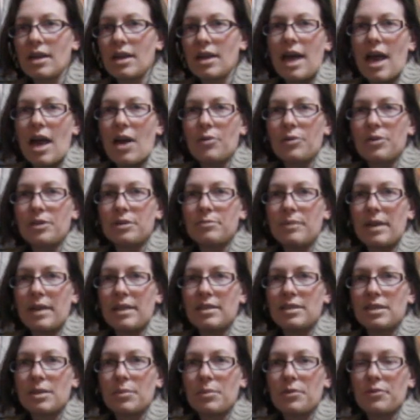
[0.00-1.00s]
how we
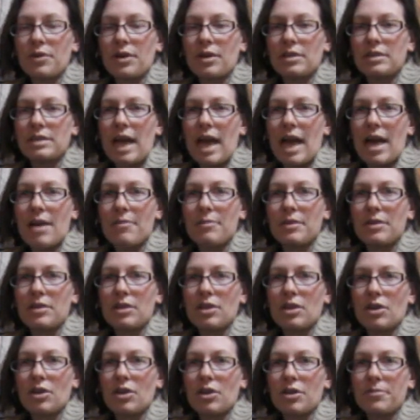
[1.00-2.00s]
spend some of our time in
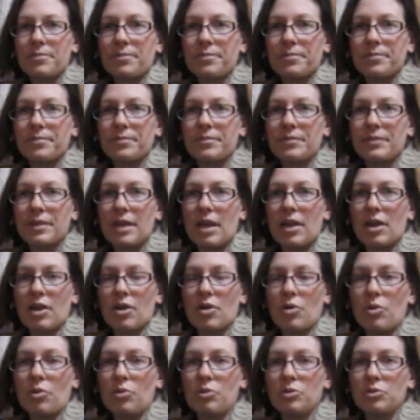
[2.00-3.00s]
the yurt on a
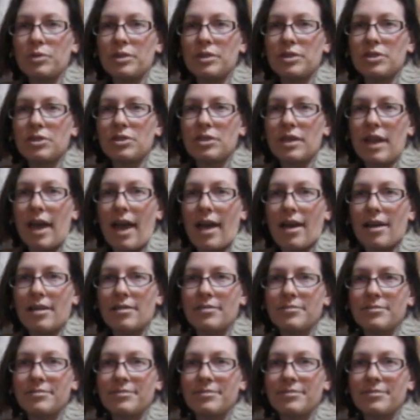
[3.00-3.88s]
cold winter day.